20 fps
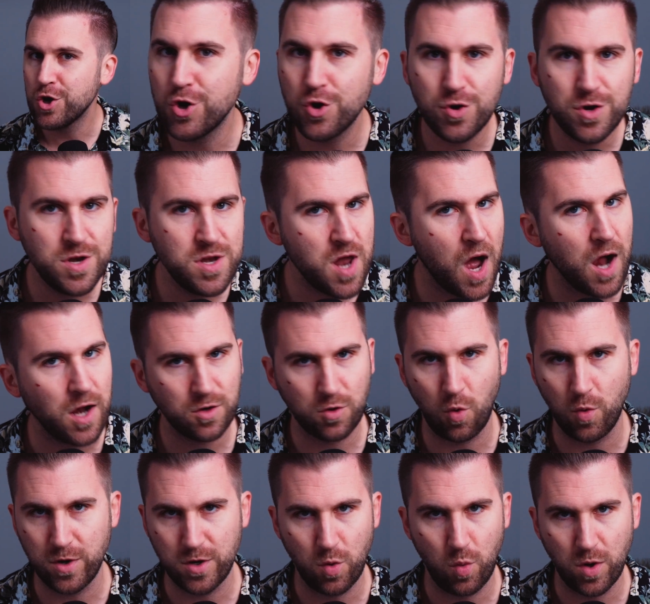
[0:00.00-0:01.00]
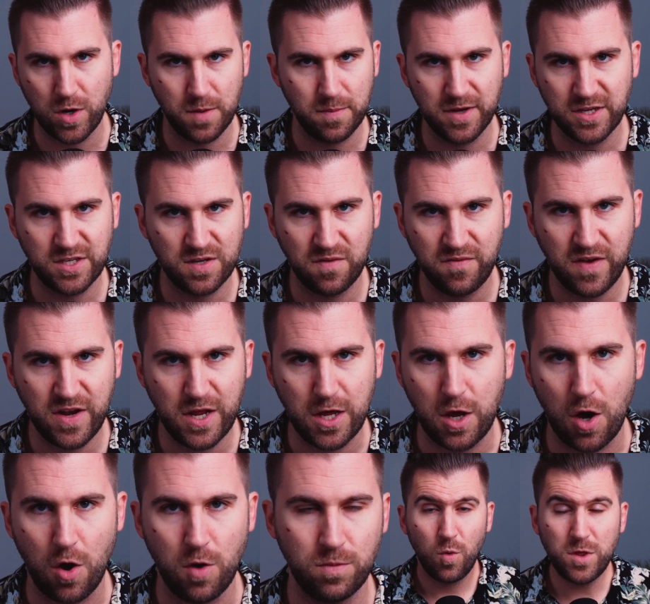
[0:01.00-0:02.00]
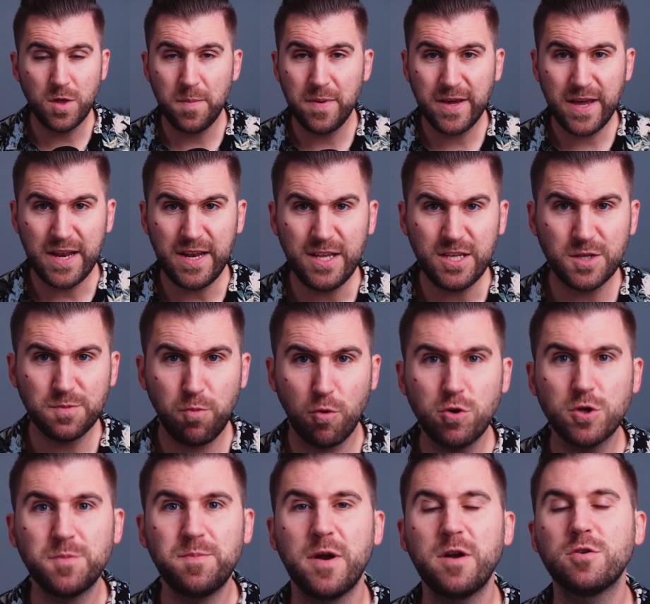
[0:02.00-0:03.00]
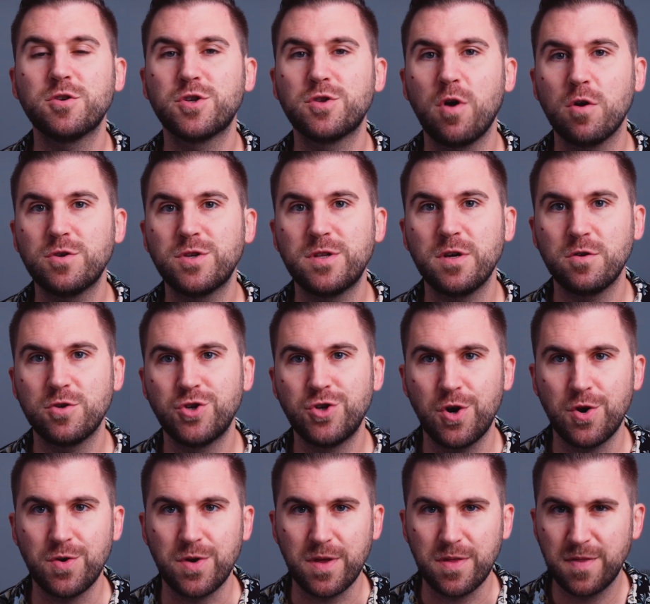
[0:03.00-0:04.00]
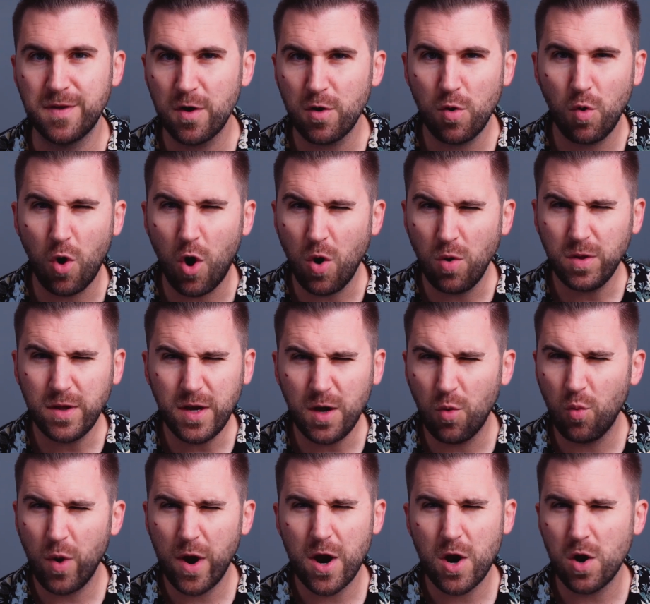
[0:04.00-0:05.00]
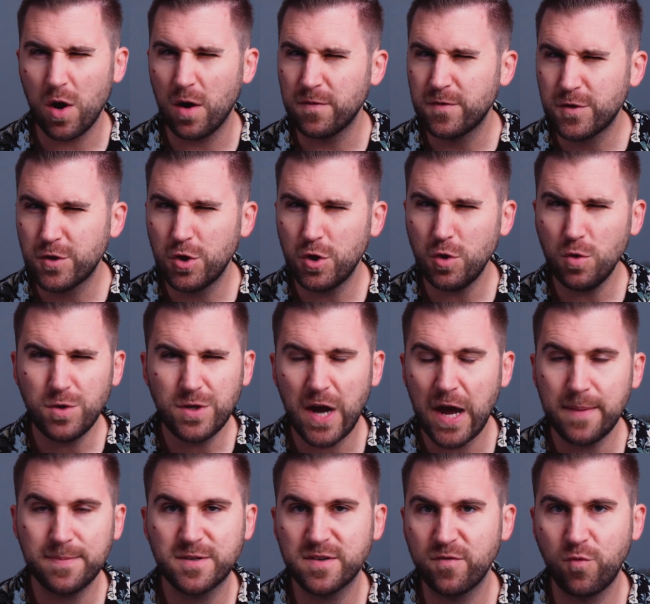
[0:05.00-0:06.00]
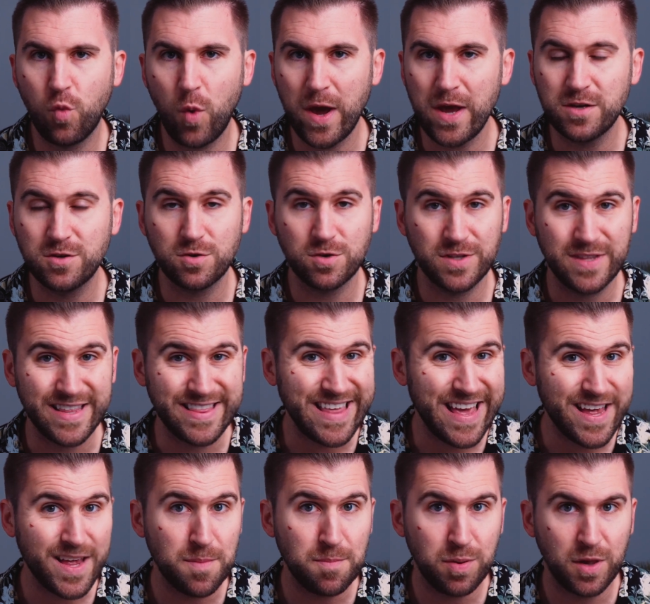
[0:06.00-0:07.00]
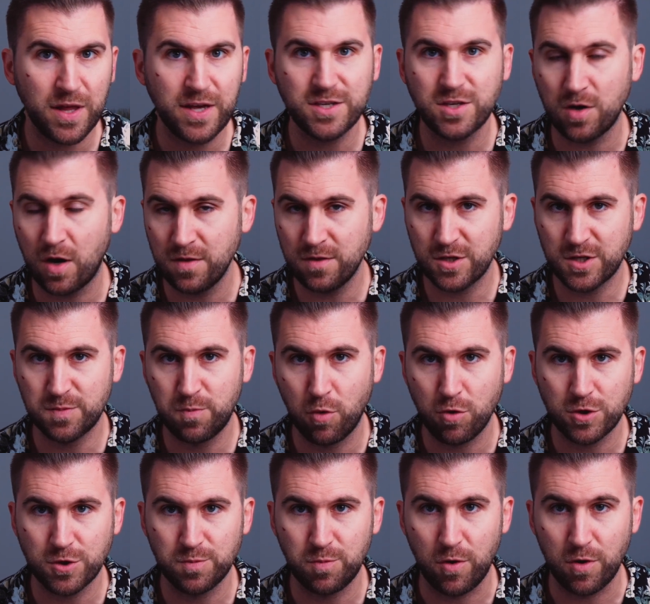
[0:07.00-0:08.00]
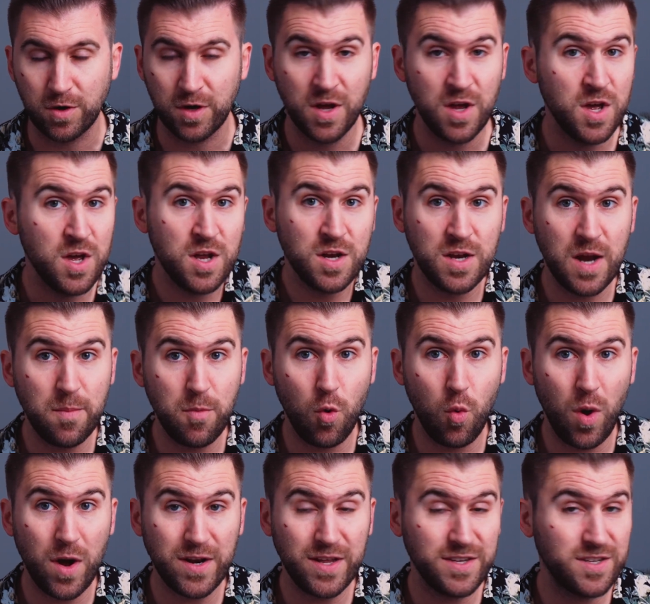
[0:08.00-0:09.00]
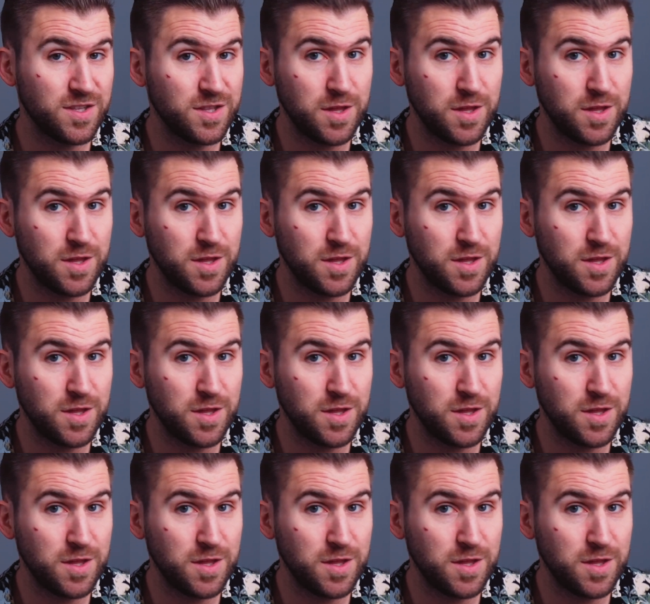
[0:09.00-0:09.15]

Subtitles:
you're not going to want to miss a video. When the beginning sports bettor starts their journey, they're only aware of two types of wagers that they can place on the sports book. Number one is